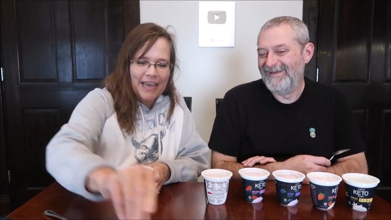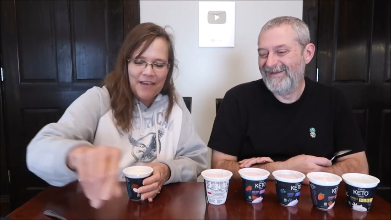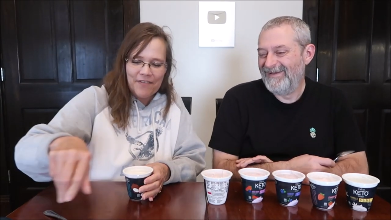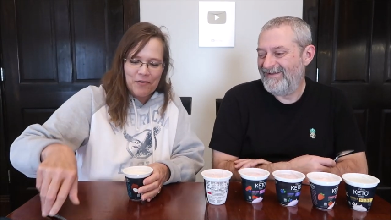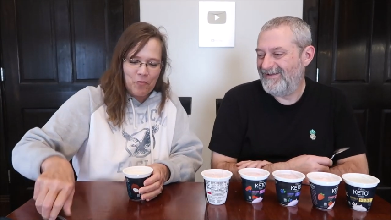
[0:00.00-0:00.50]

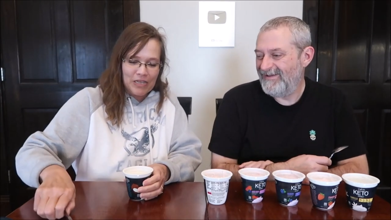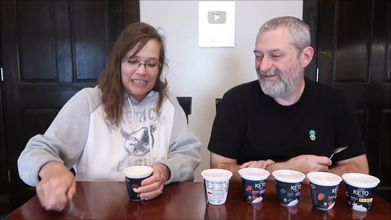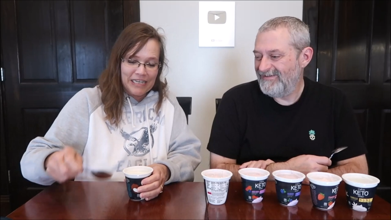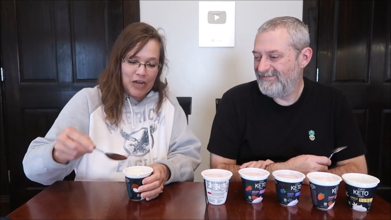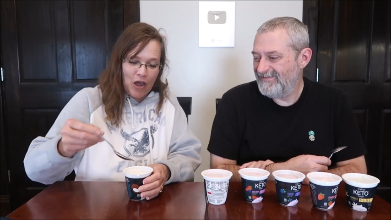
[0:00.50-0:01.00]
Speaker 1: Kevin
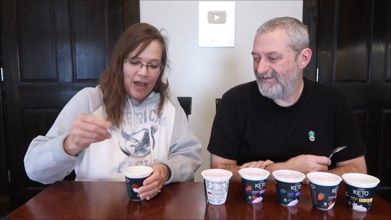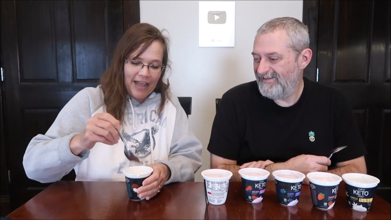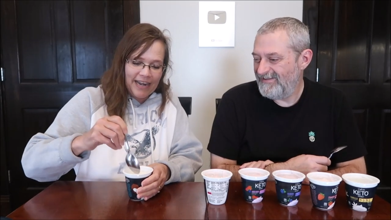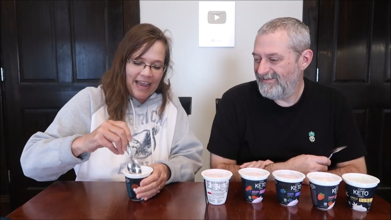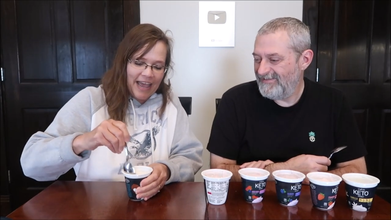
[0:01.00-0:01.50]
was
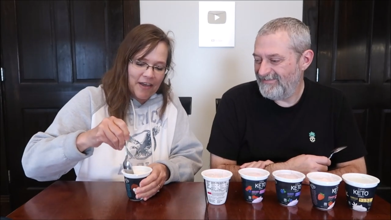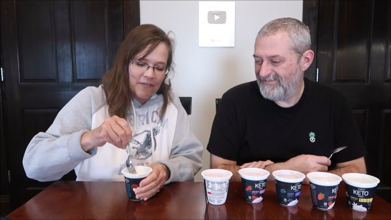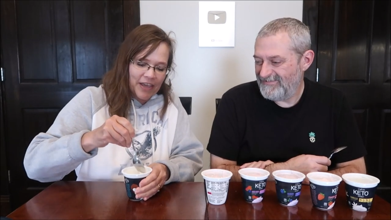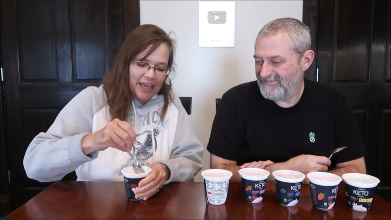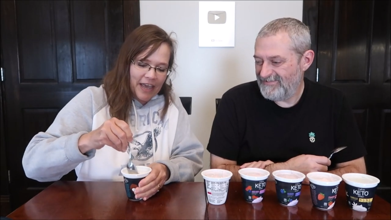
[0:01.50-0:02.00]
not
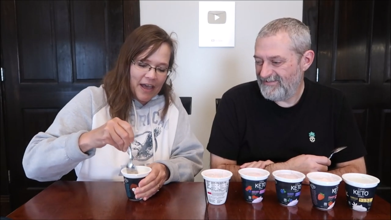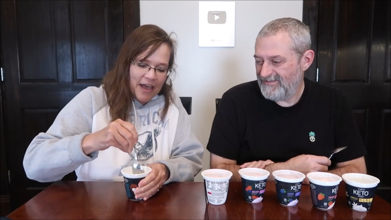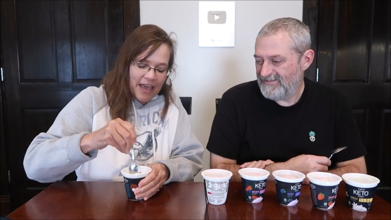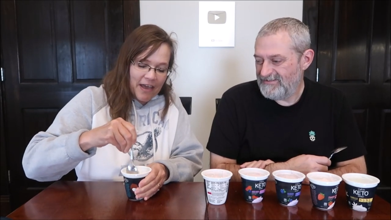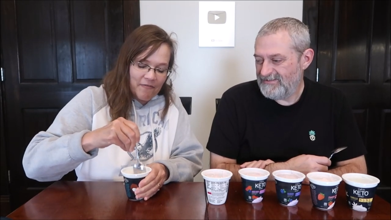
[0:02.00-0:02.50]
having
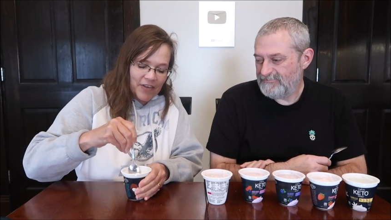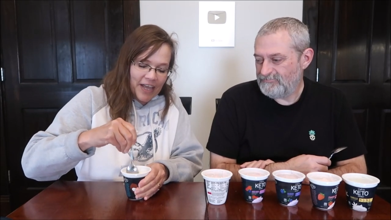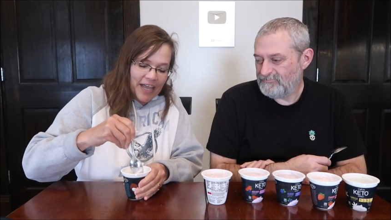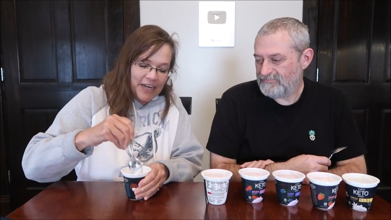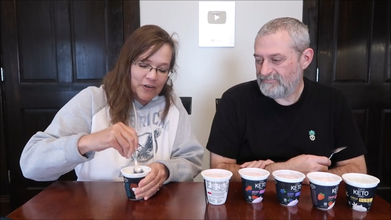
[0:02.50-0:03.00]

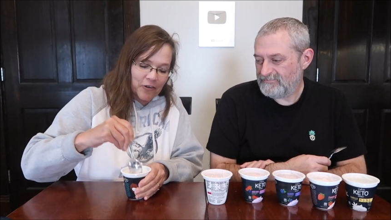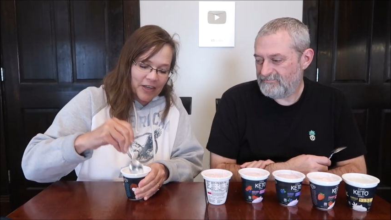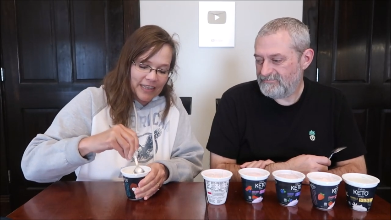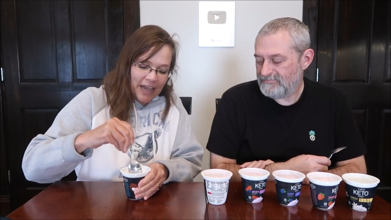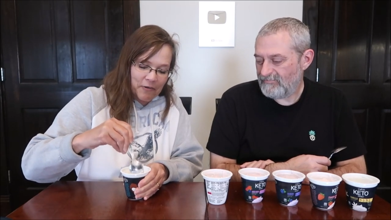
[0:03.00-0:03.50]
fun
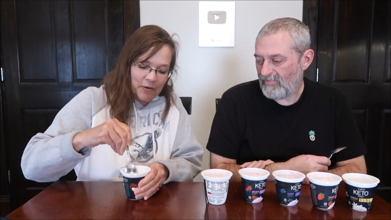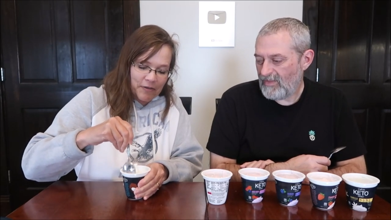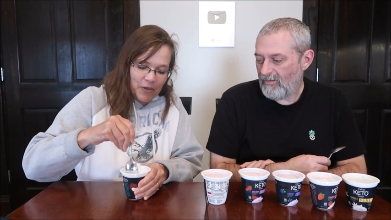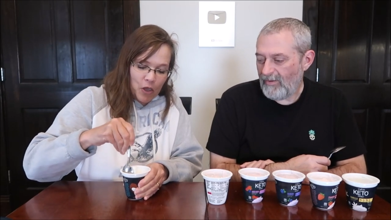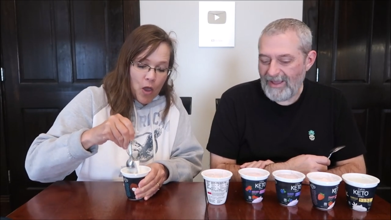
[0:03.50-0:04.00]
during that
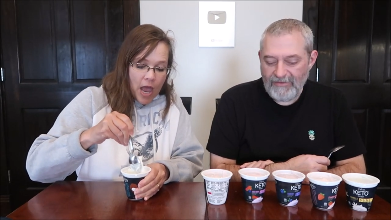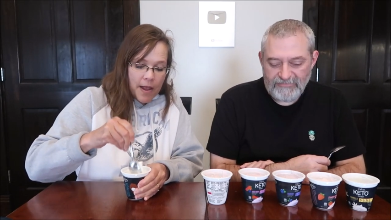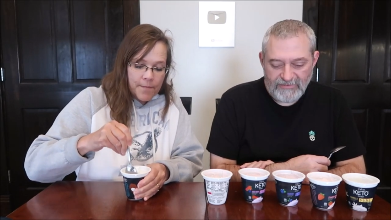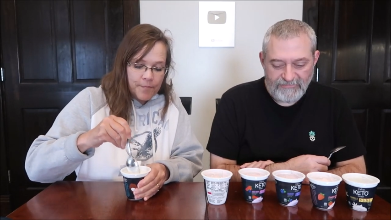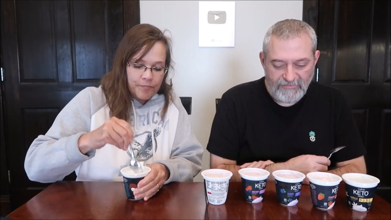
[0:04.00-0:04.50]
review.
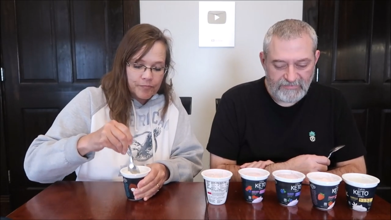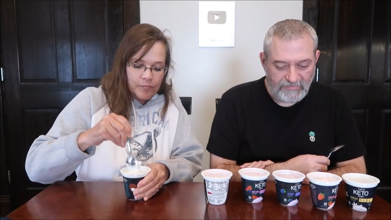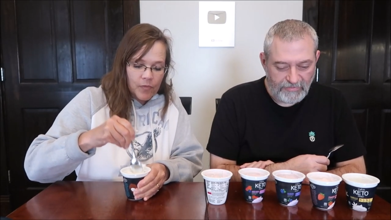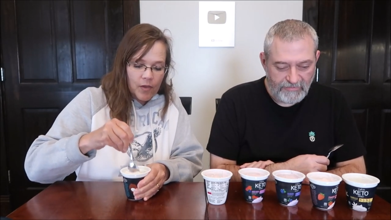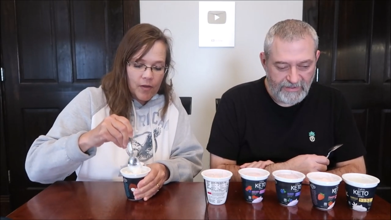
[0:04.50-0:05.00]
Speaker 2: After the
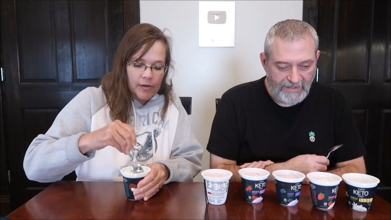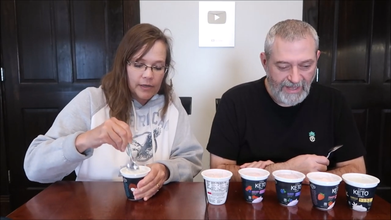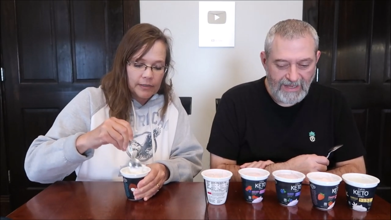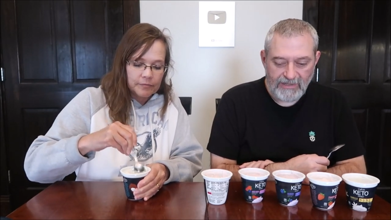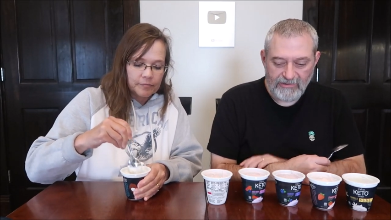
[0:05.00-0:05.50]
first three,
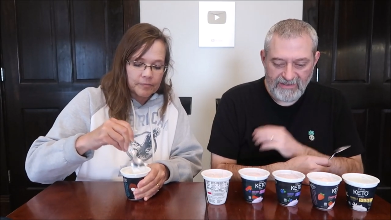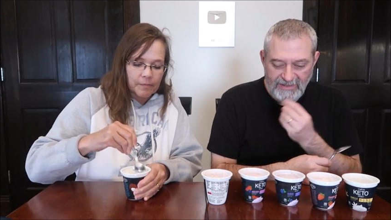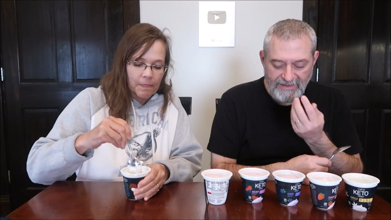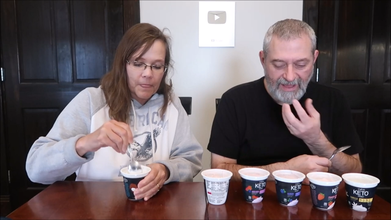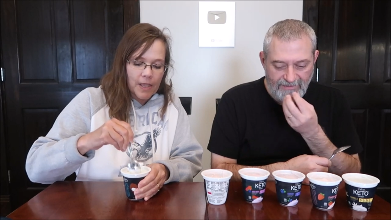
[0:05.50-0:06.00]
I
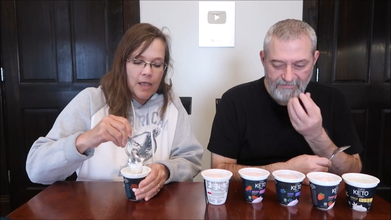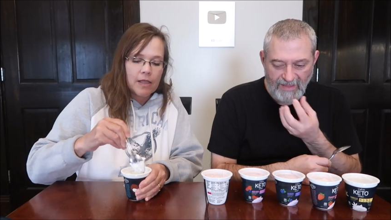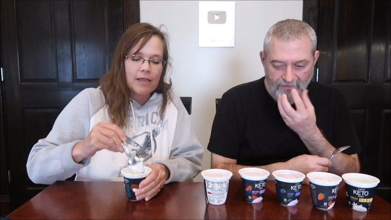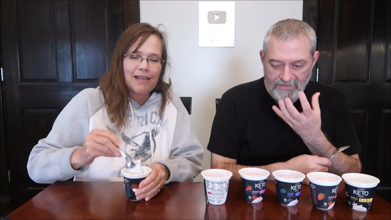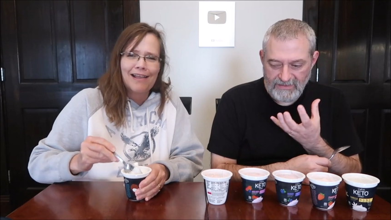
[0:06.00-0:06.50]
literally,
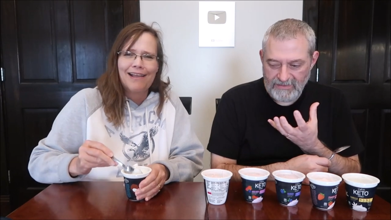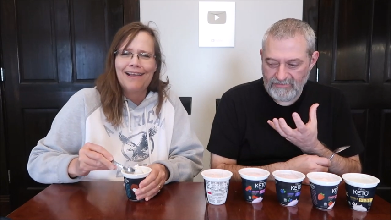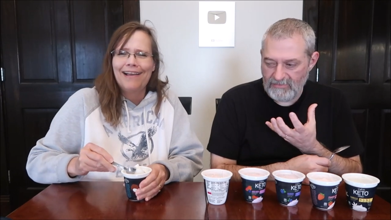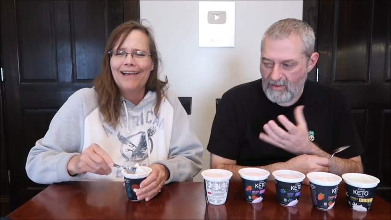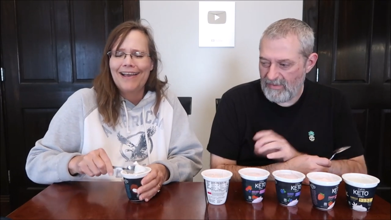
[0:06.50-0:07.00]
I, I mean,
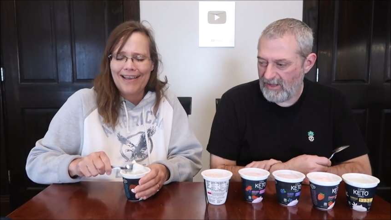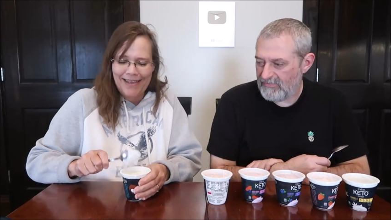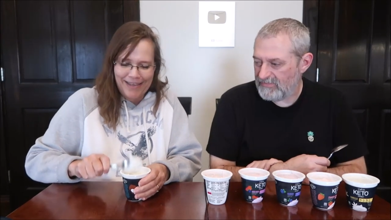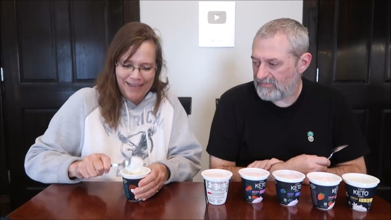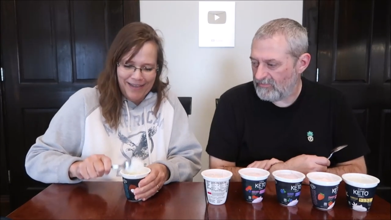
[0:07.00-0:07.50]
literally, my
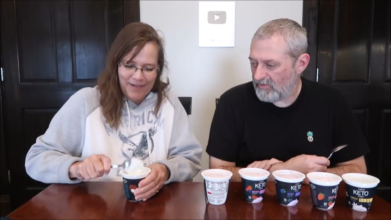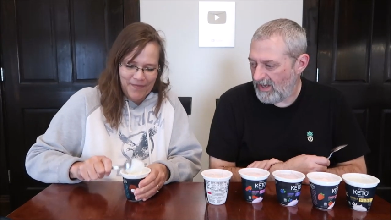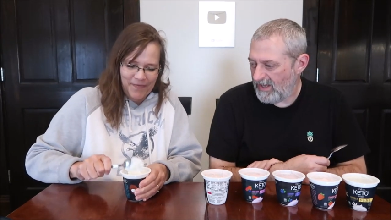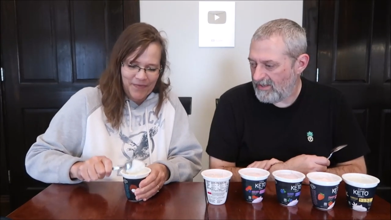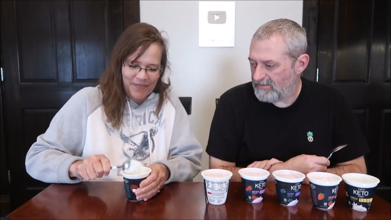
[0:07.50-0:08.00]
mouth is so
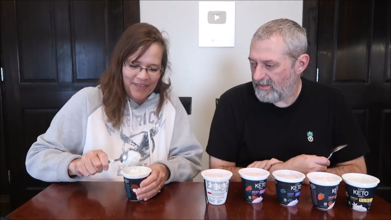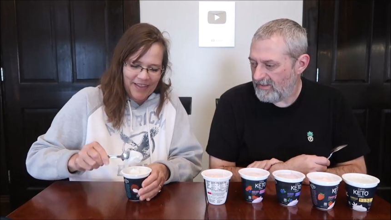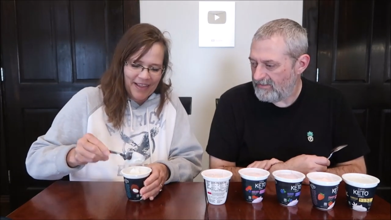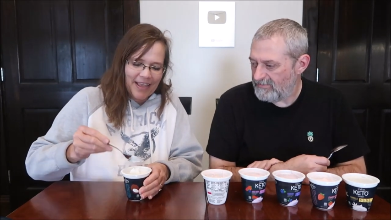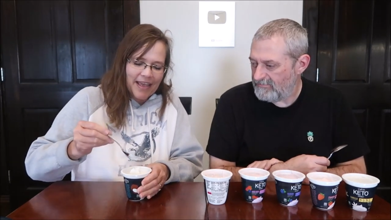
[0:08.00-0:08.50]
dry.
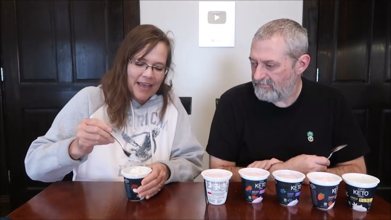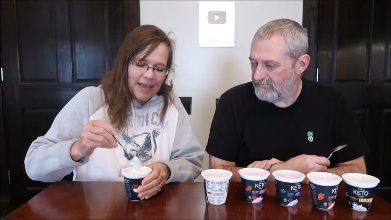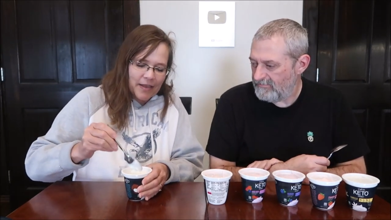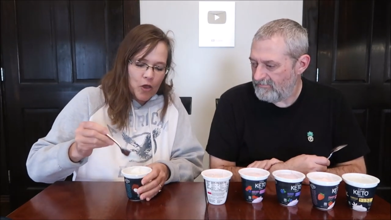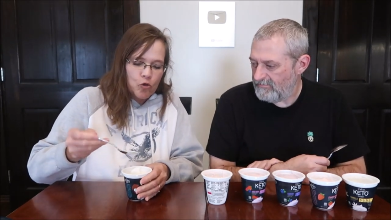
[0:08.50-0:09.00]

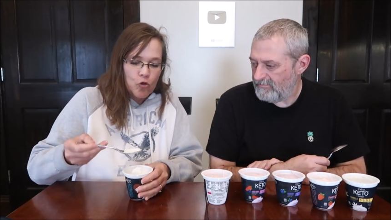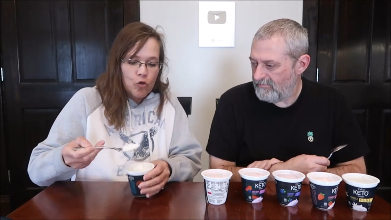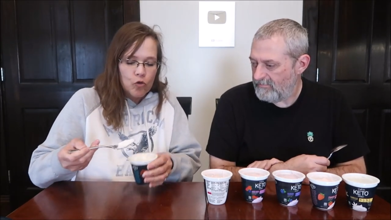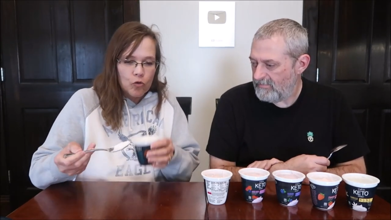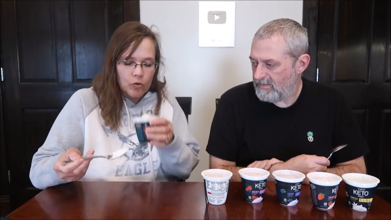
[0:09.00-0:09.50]

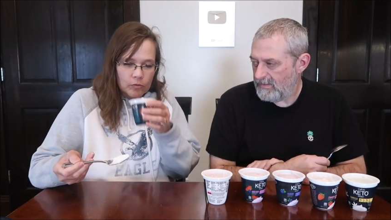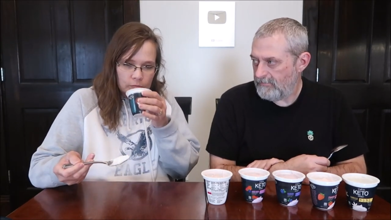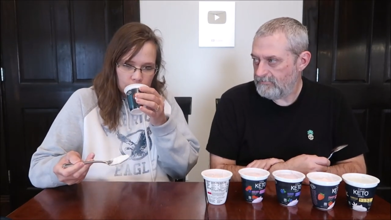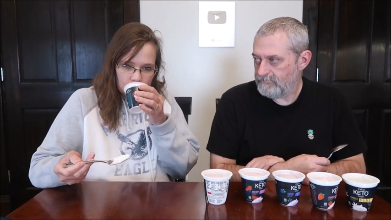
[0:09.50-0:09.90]
Ooh,